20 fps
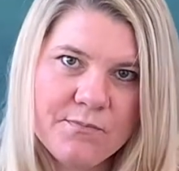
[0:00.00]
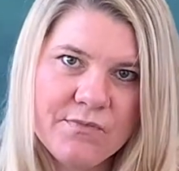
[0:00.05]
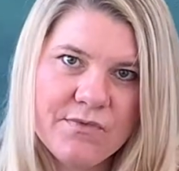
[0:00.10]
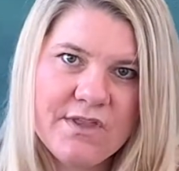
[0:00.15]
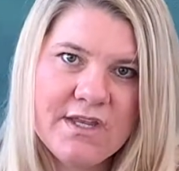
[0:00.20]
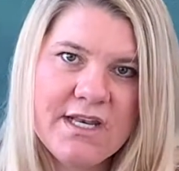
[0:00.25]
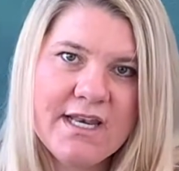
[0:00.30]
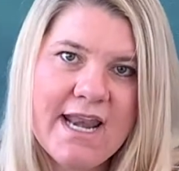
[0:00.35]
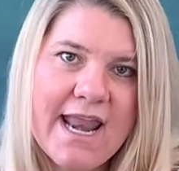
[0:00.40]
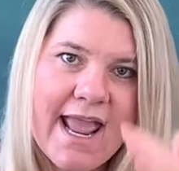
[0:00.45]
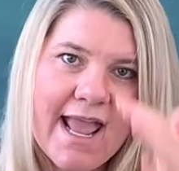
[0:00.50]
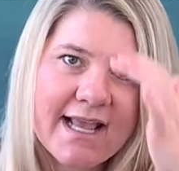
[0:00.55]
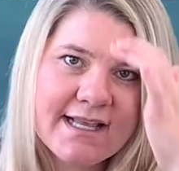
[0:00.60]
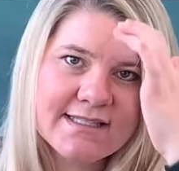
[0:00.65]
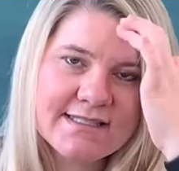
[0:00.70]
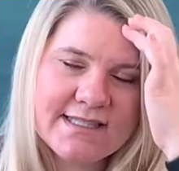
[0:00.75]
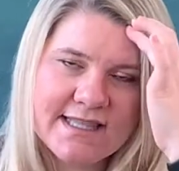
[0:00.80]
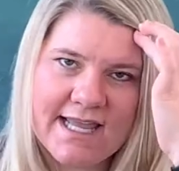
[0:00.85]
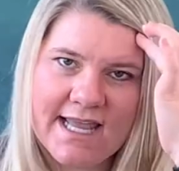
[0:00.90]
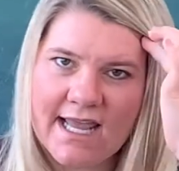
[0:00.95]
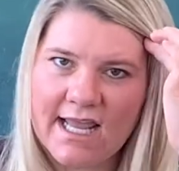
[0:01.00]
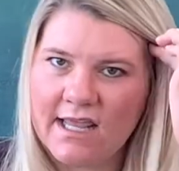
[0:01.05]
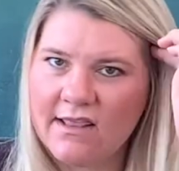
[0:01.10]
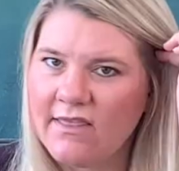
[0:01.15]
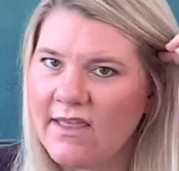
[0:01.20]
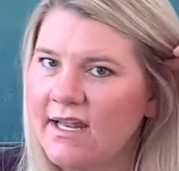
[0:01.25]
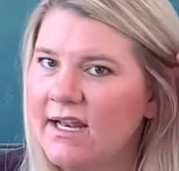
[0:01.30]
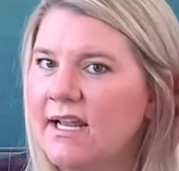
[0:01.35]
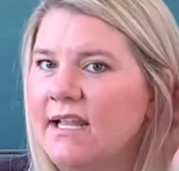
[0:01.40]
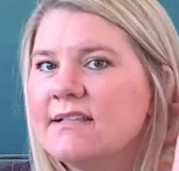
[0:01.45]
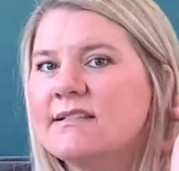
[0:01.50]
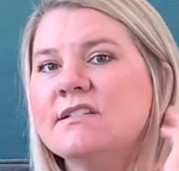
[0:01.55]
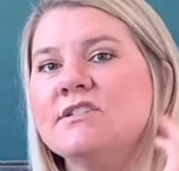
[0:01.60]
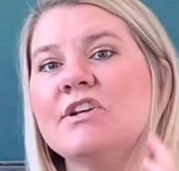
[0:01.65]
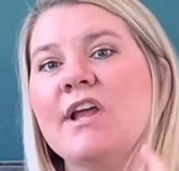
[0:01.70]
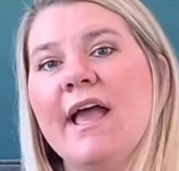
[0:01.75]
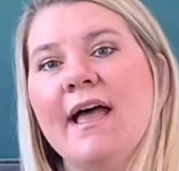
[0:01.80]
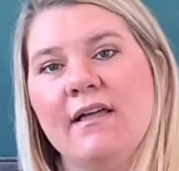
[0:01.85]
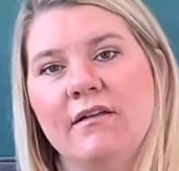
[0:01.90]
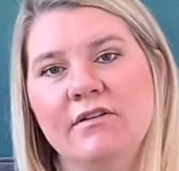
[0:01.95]
the next thing that is a
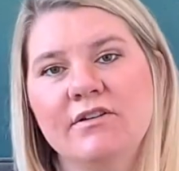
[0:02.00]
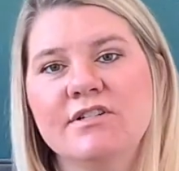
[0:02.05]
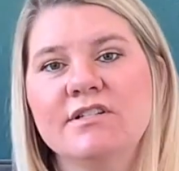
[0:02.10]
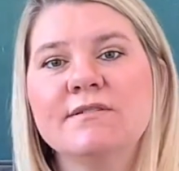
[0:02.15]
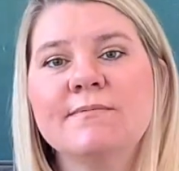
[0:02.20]
challenge is